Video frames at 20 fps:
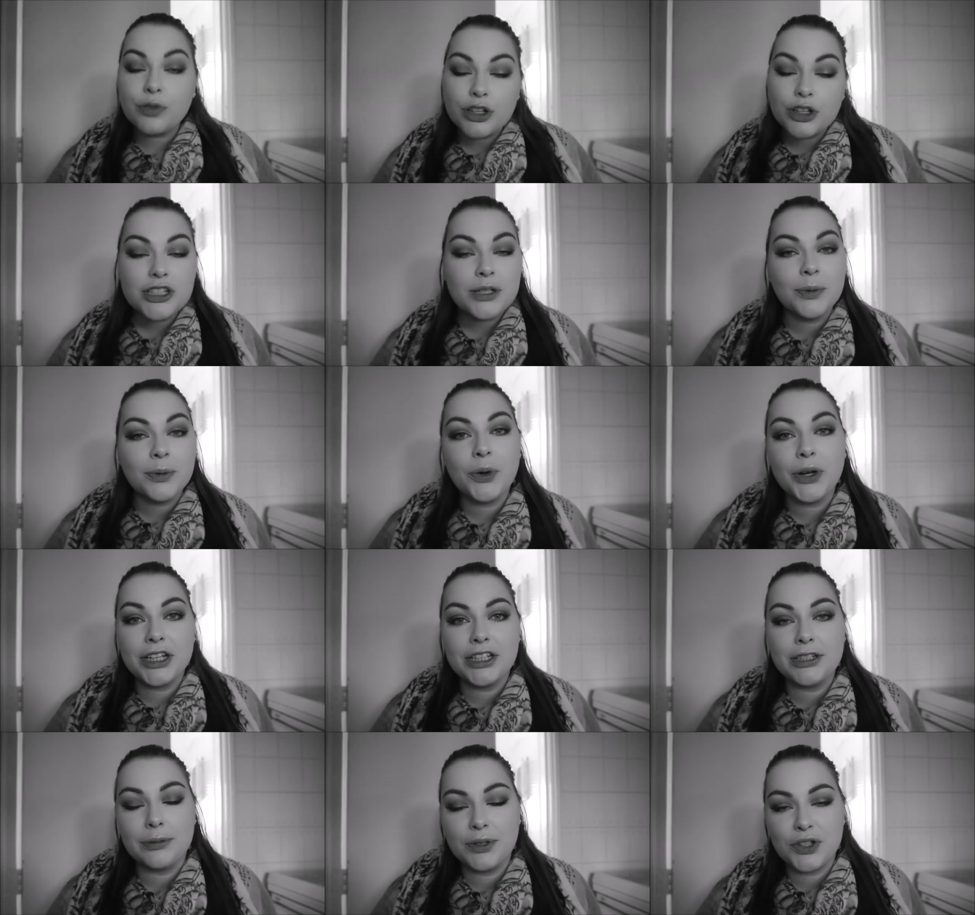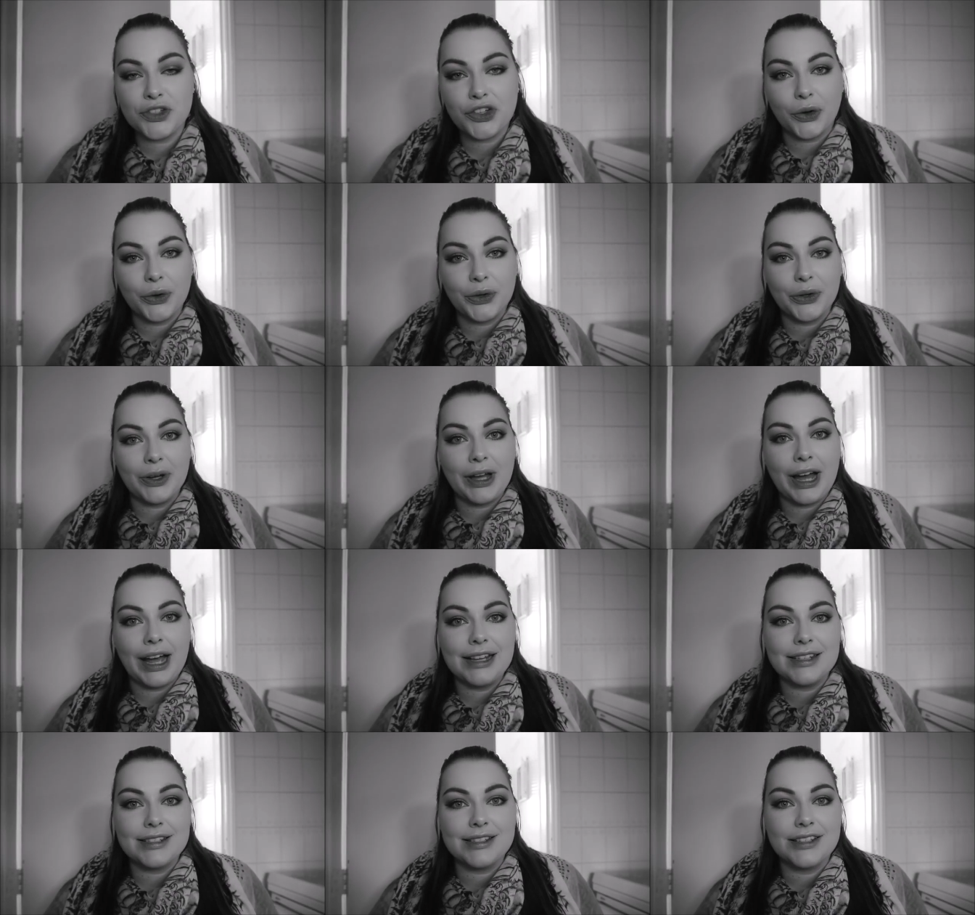First, I'm going to be showing you
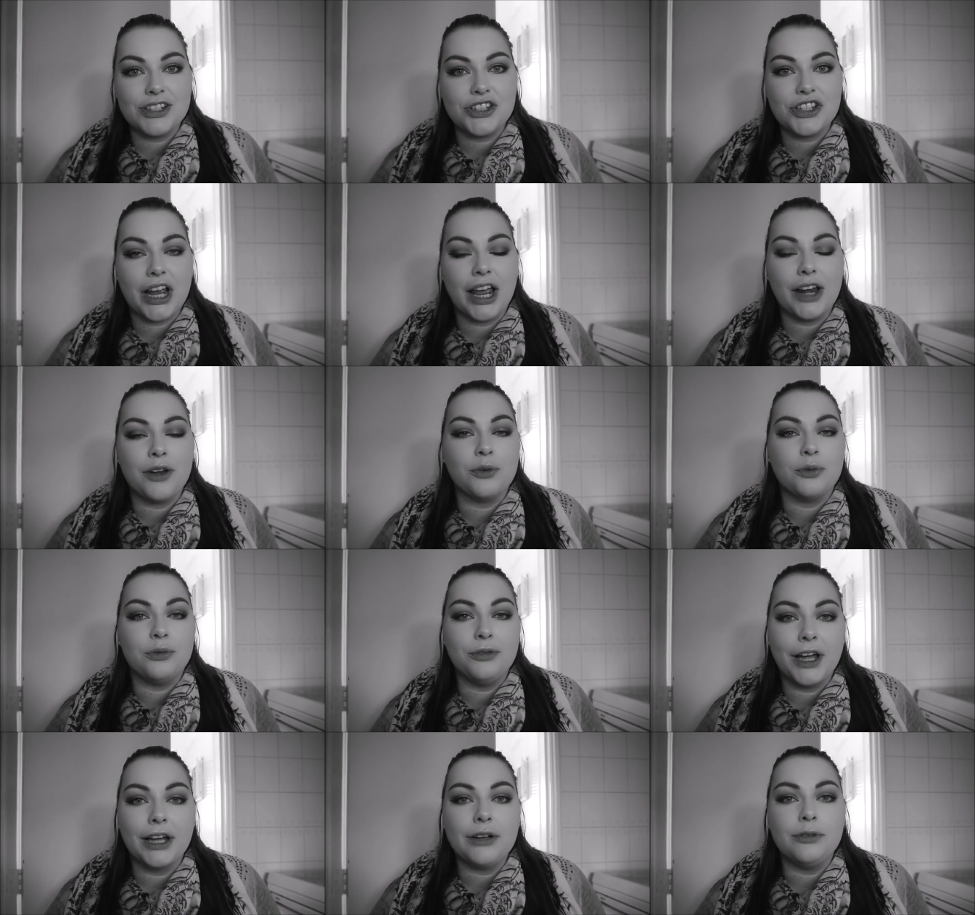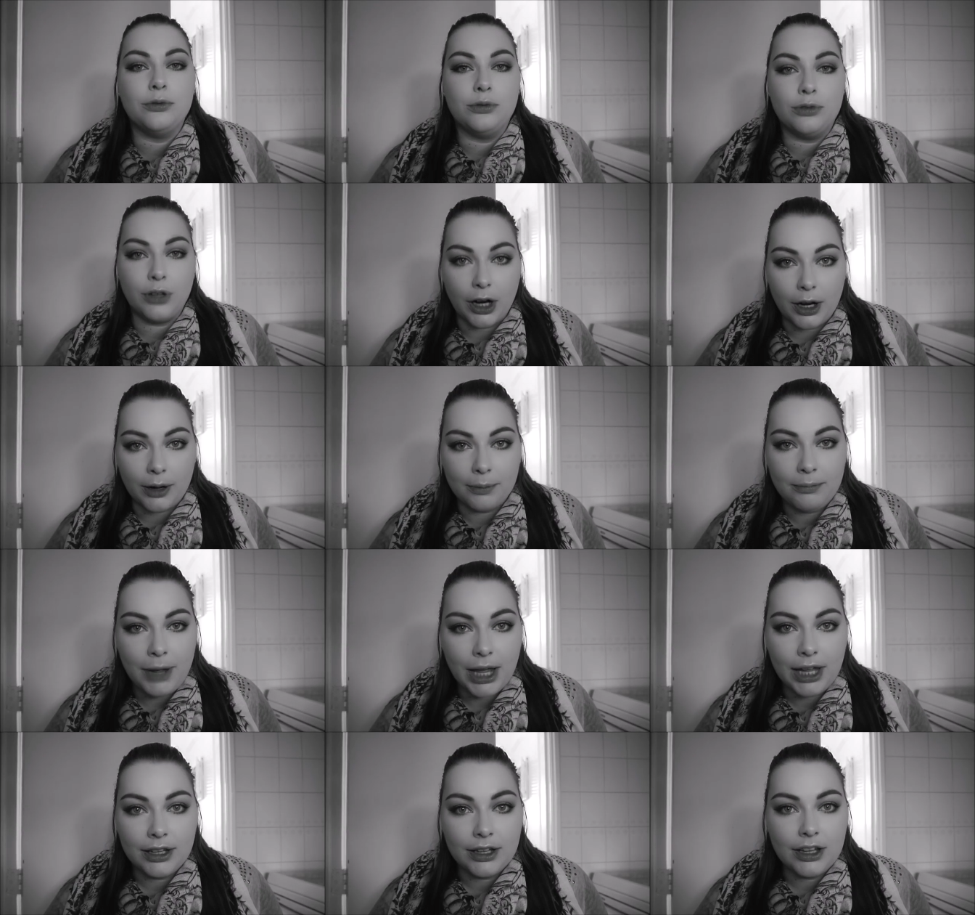guys the shade Red
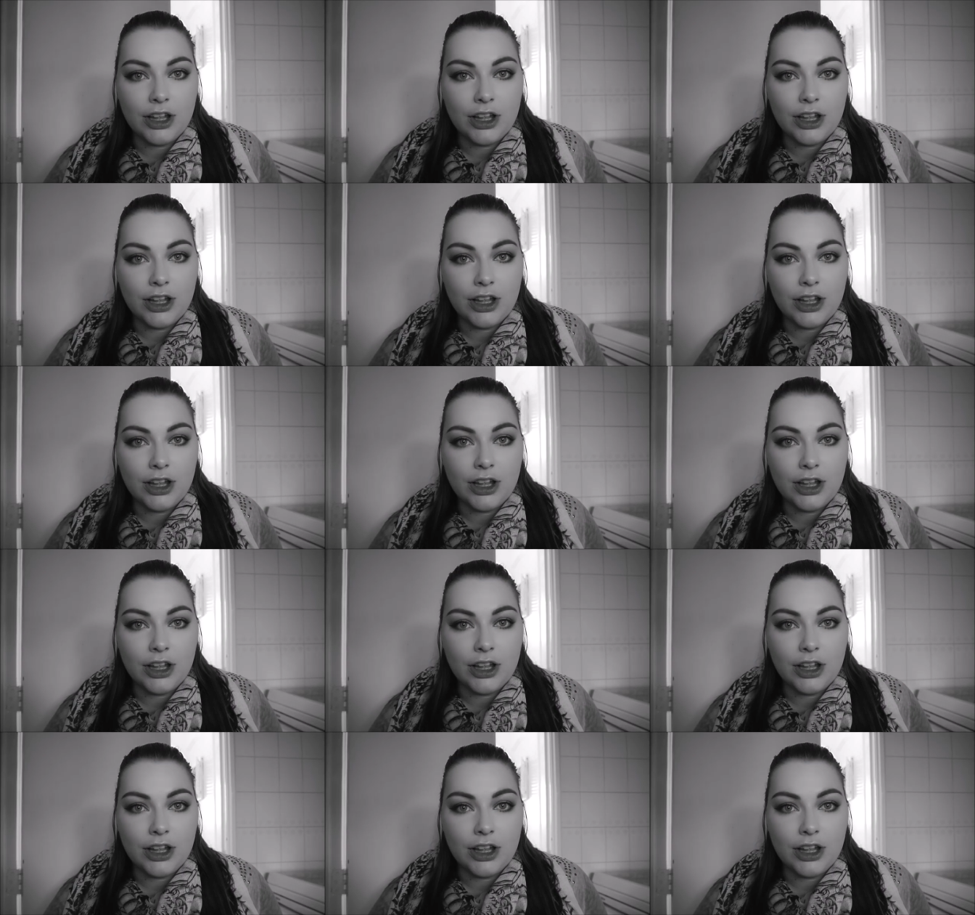Rum.